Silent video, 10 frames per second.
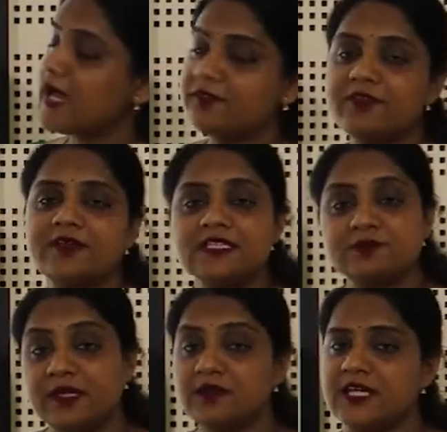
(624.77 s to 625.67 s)
everyone is
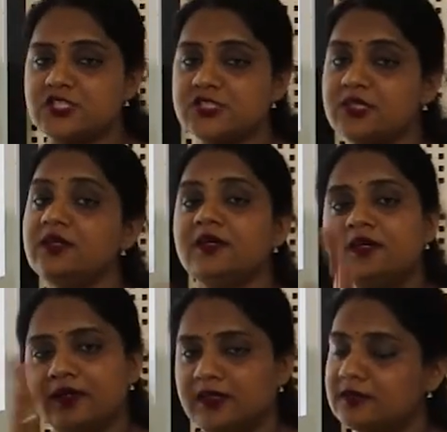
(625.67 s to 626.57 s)
being rational
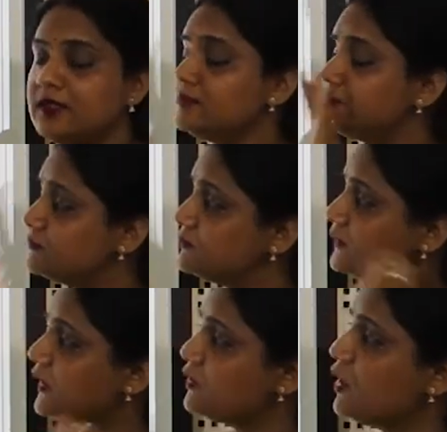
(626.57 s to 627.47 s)
in the
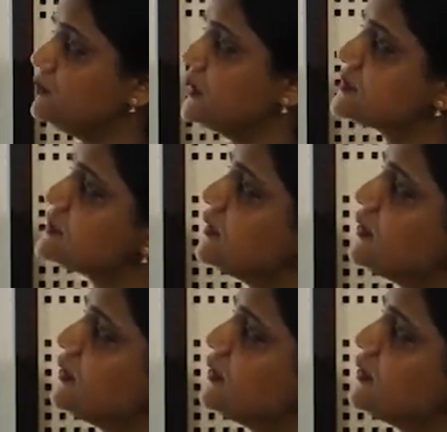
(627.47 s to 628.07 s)
economics.